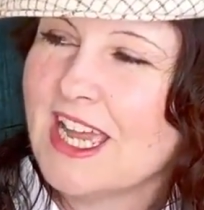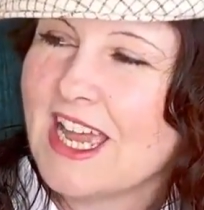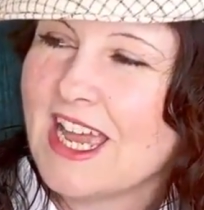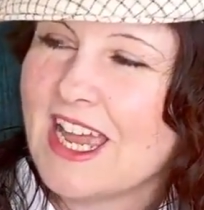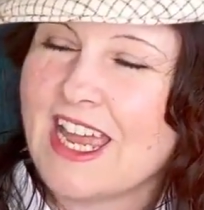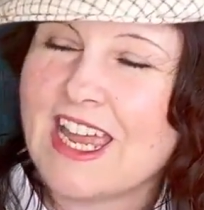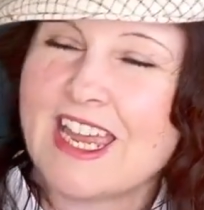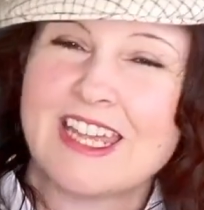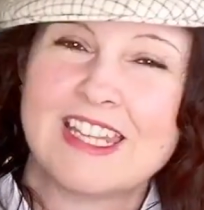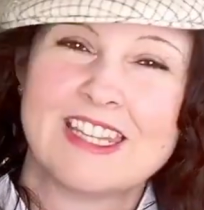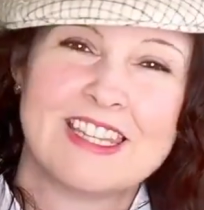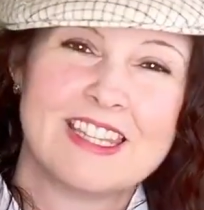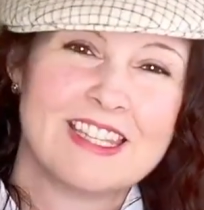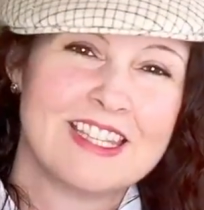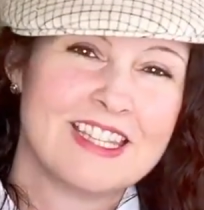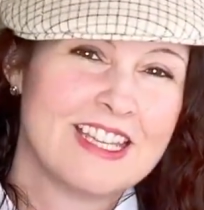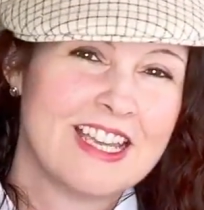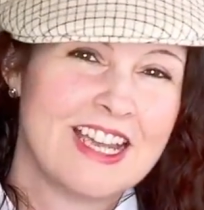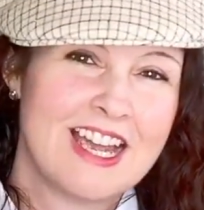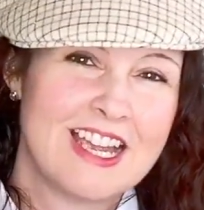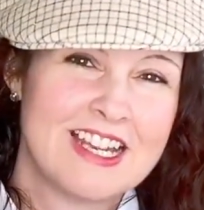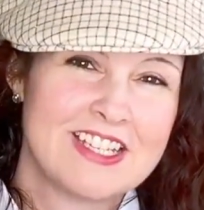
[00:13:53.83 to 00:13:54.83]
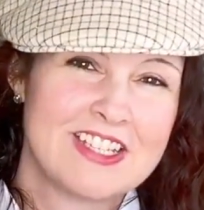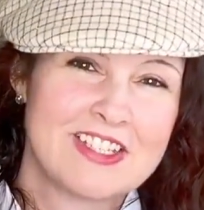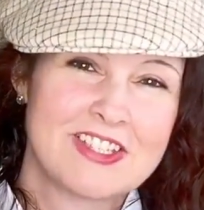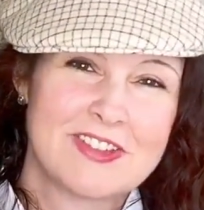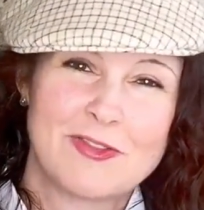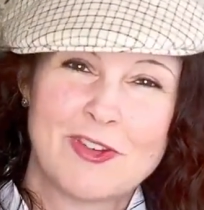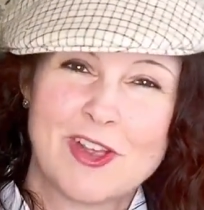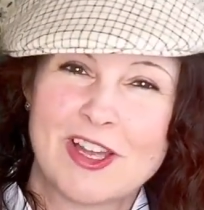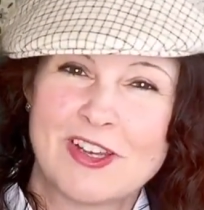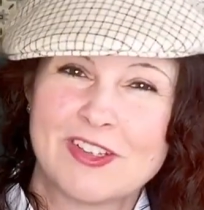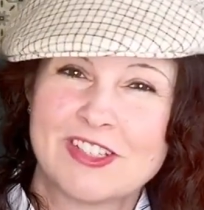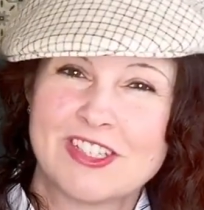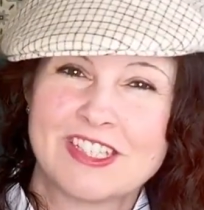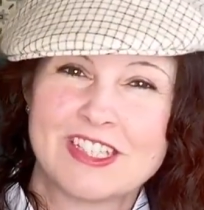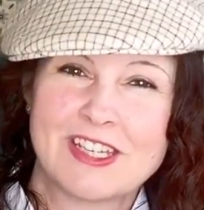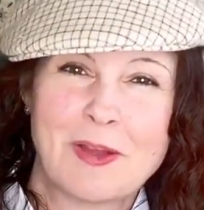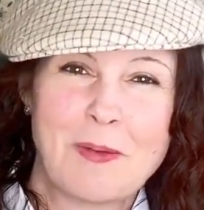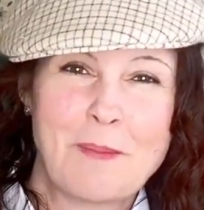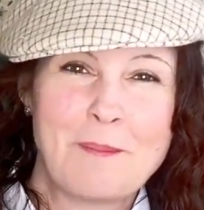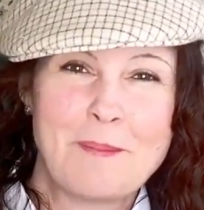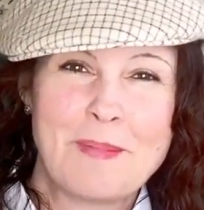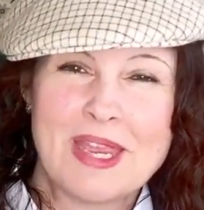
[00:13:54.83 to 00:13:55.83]
And I just found it
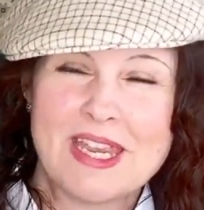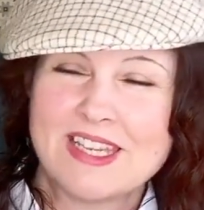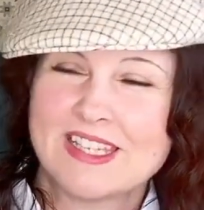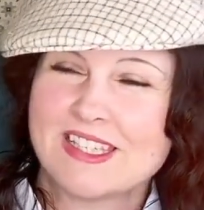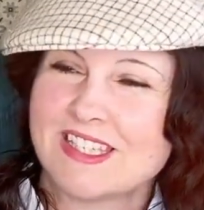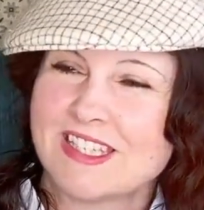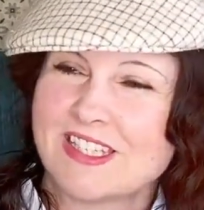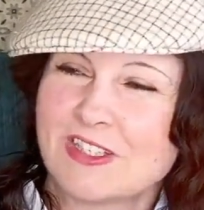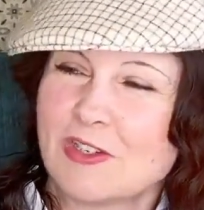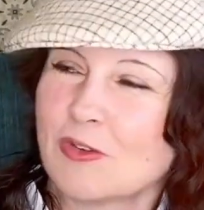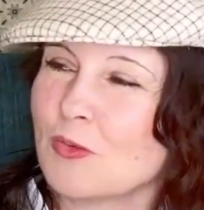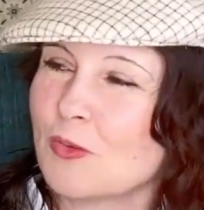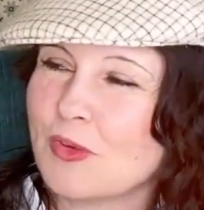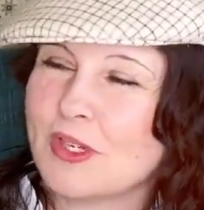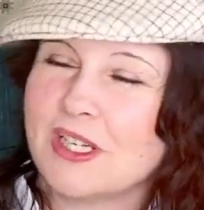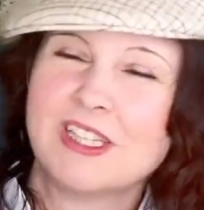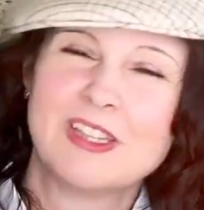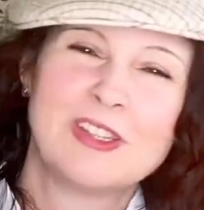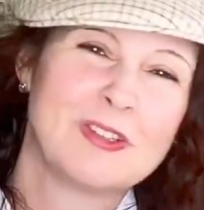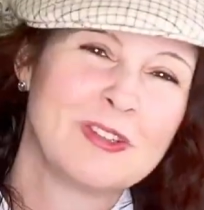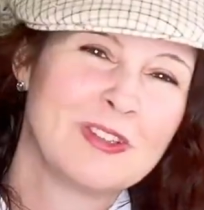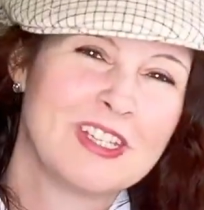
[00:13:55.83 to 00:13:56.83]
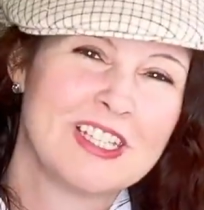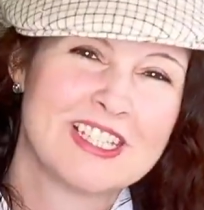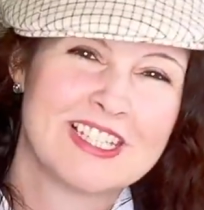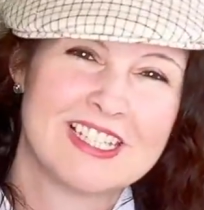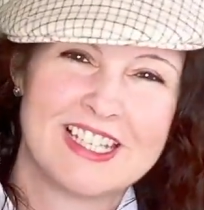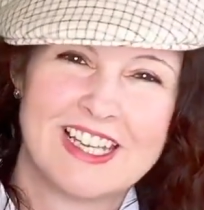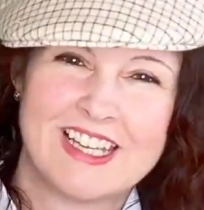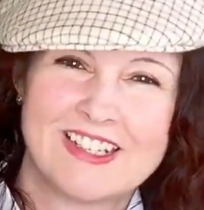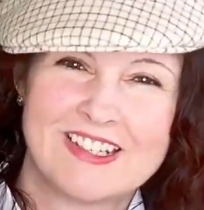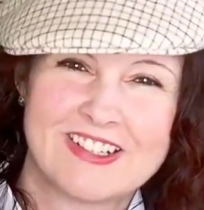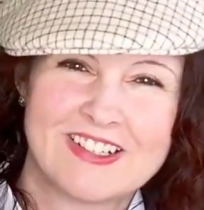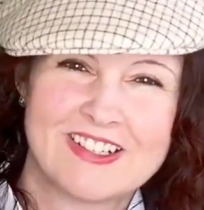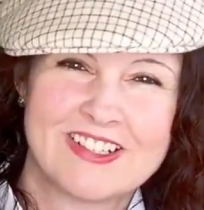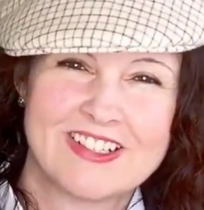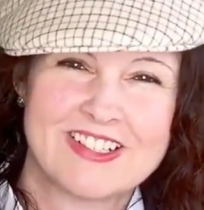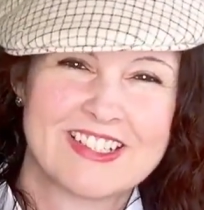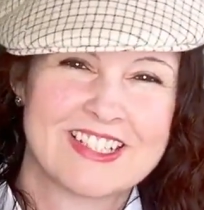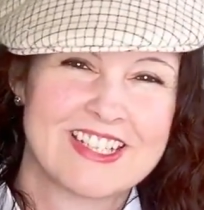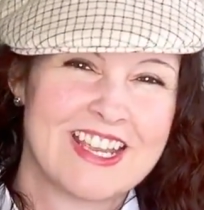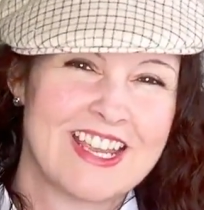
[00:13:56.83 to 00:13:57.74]
amazing to read through these letters,